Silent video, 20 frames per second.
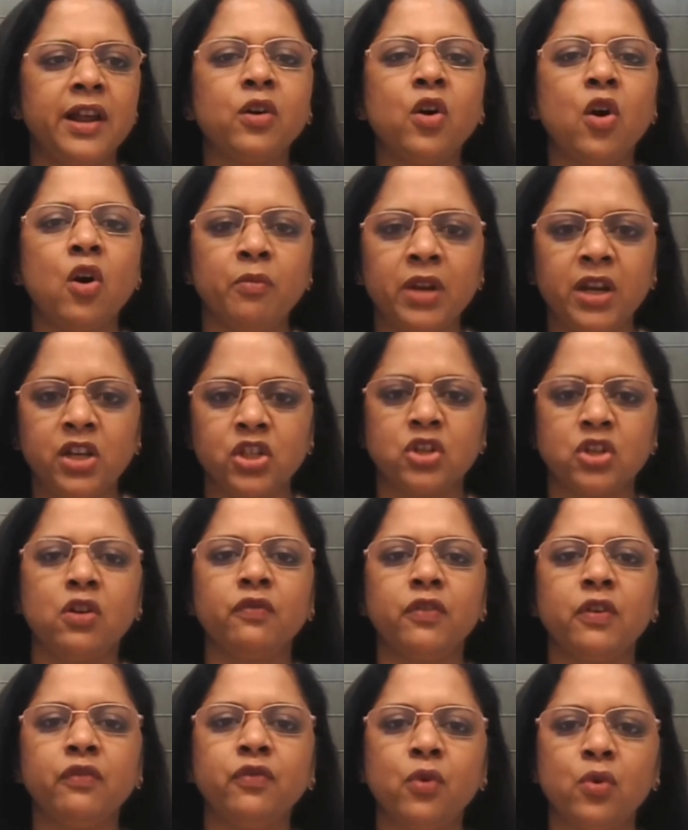a combination
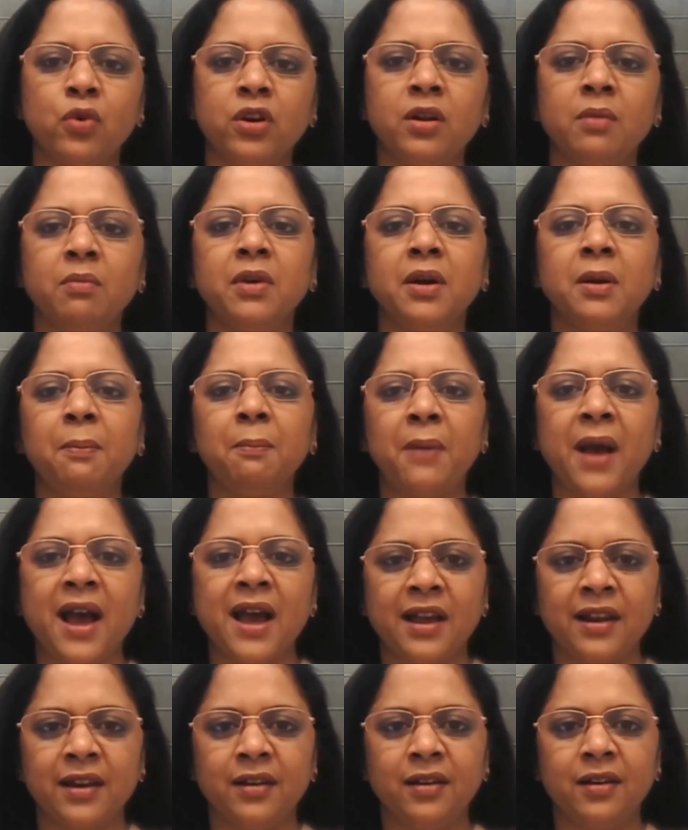of a phone number,
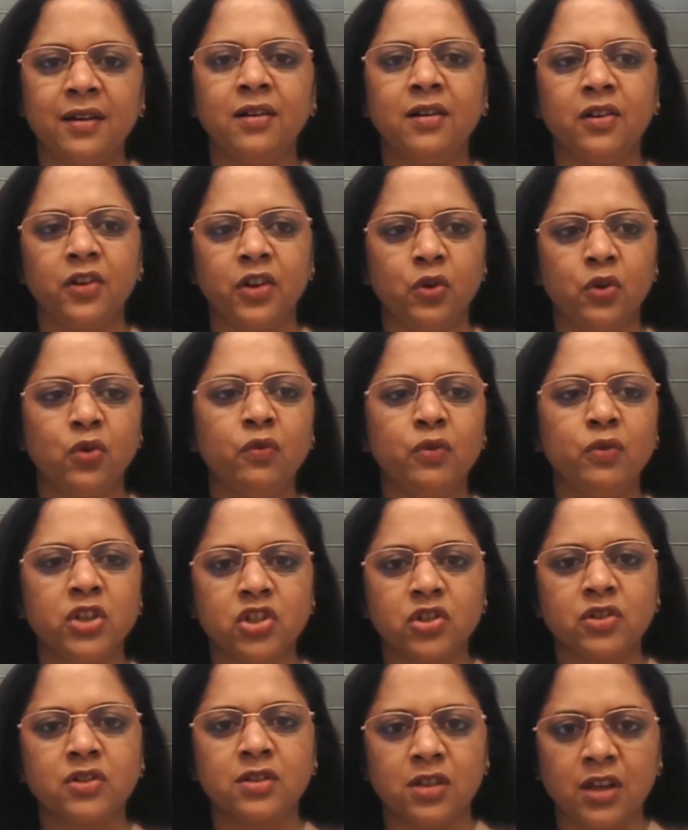PAN,
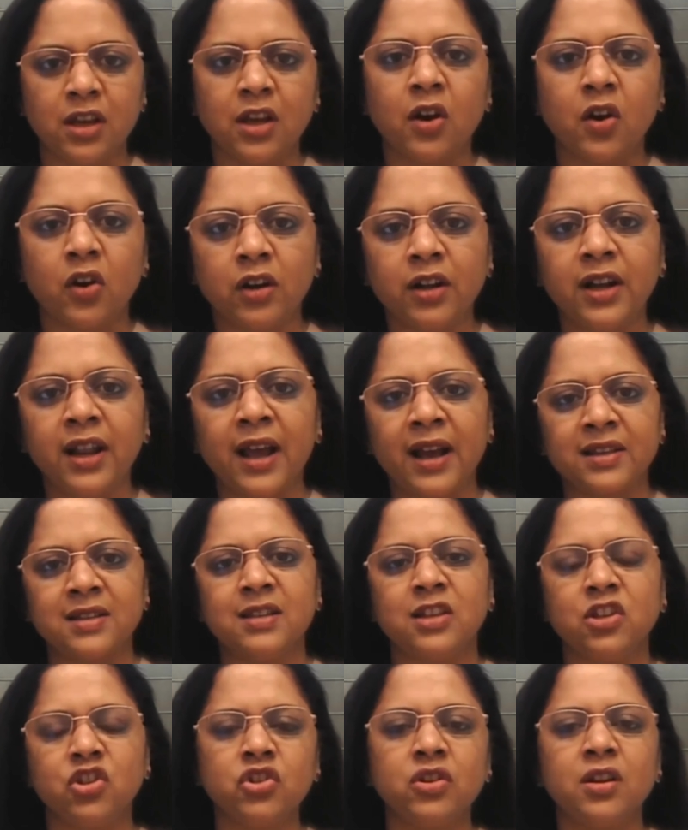which is your
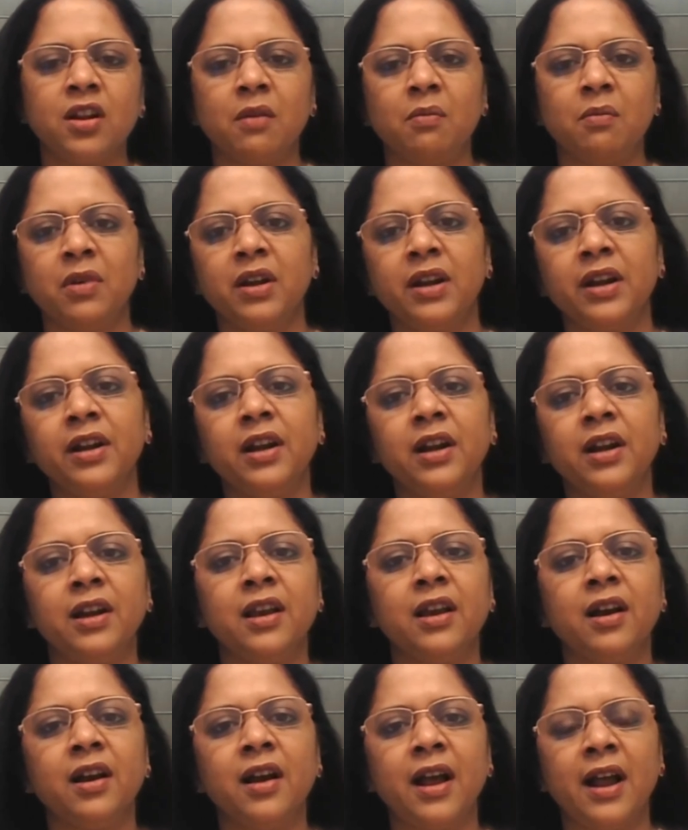taxation number in
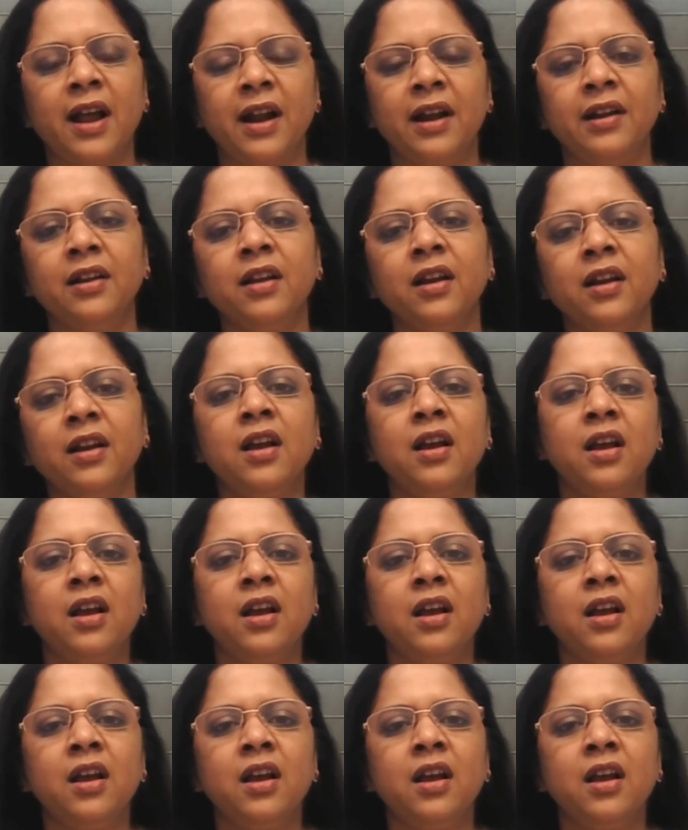India, and